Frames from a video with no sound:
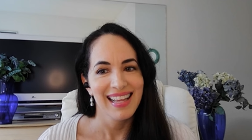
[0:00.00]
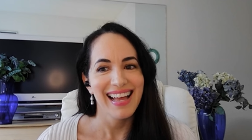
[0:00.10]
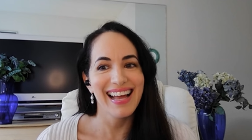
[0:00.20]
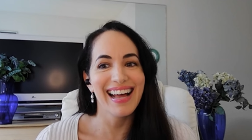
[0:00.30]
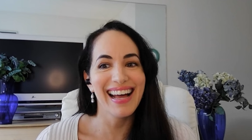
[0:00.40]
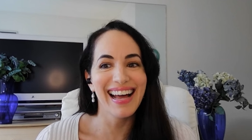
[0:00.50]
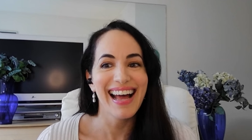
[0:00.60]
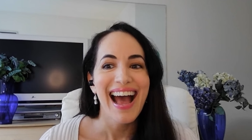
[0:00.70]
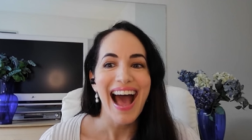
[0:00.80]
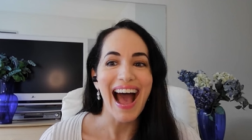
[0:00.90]

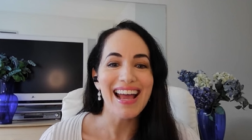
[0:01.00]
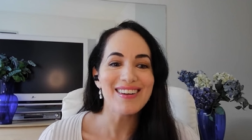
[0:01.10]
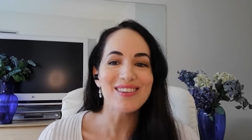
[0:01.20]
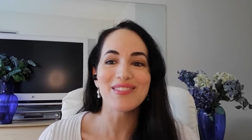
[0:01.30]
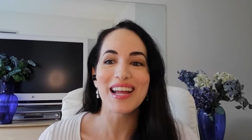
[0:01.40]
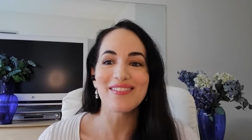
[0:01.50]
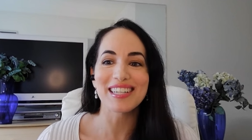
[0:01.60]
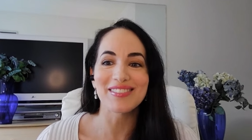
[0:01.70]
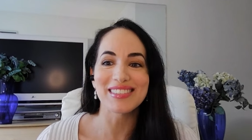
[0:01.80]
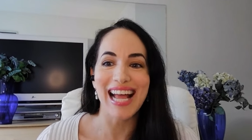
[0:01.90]
I don't know we have
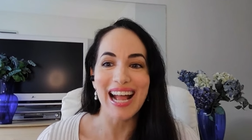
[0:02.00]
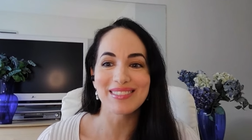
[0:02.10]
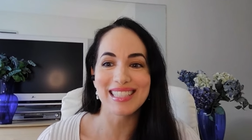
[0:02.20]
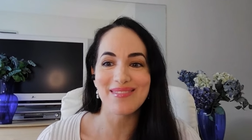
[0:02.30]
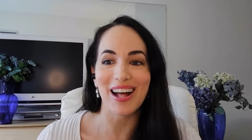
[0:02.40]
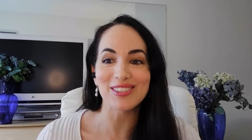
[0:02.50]
enough time to do but